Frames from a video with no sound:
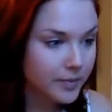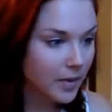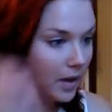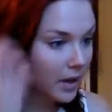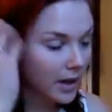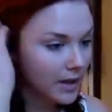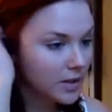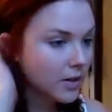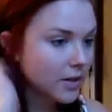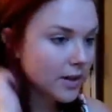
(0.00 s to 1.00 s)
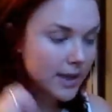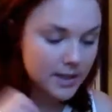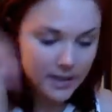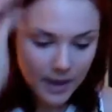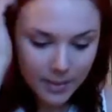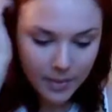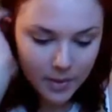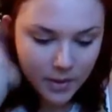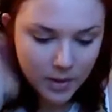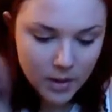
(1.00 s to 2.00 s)
Alrighty, so next step,
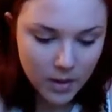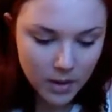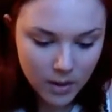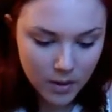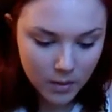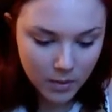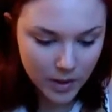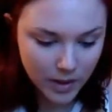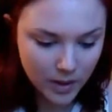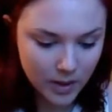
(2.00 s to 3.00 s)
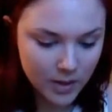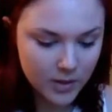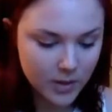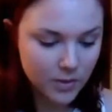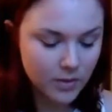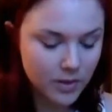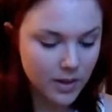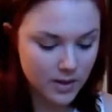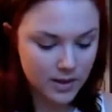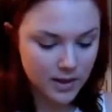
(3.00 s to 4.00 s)
we are going to do the
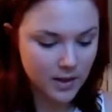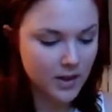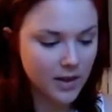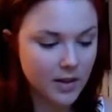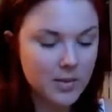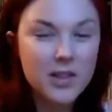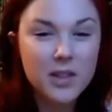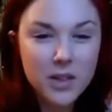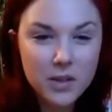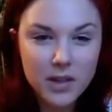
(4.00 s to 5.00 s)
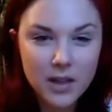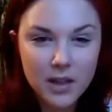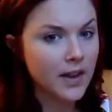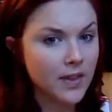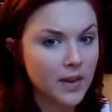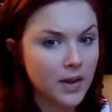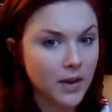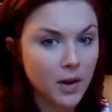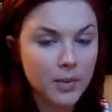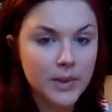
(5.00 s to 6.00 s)
concealer, and I'm still using the
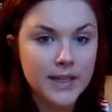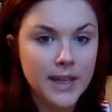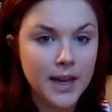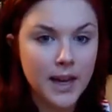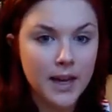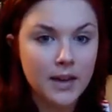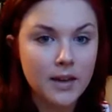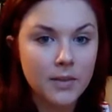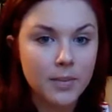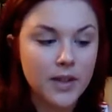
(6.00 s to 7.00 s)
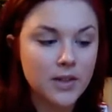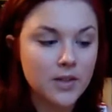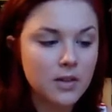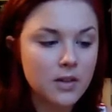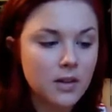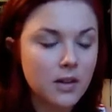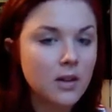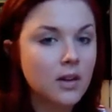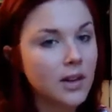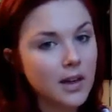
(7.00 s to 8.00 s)
Urban Decay pencil,
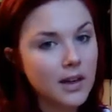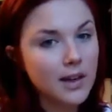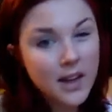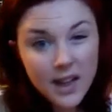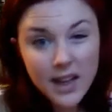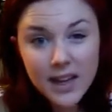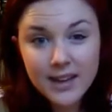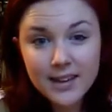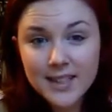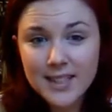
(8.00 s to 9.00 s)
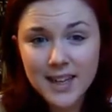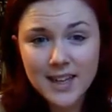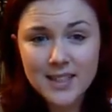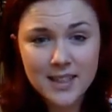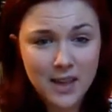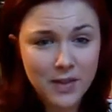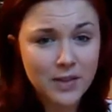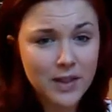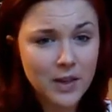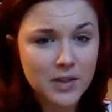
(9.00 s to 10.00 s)
and I like it. It's nice. It definitely
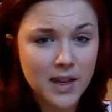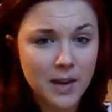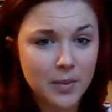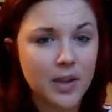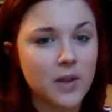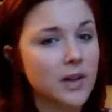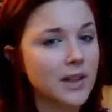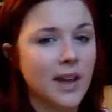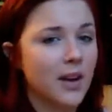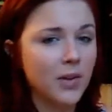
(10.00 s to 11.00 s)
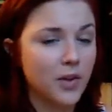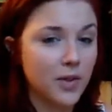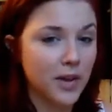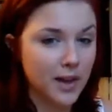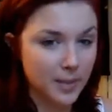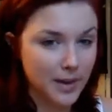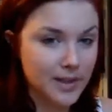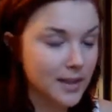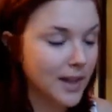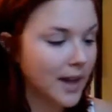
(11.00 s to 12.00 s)
goes down pretty quickly. I don't know if I'll get a pencil
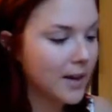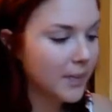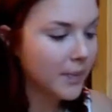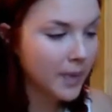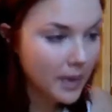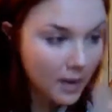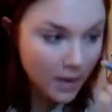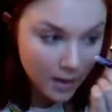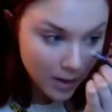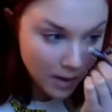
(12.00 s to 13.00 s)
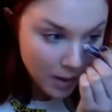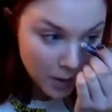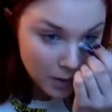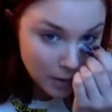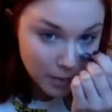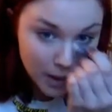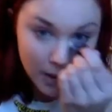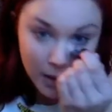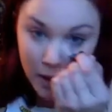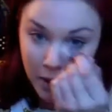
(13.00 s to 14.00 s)
again. So I'm going to
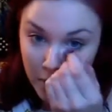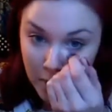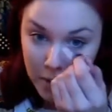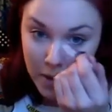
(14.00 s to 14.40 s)
go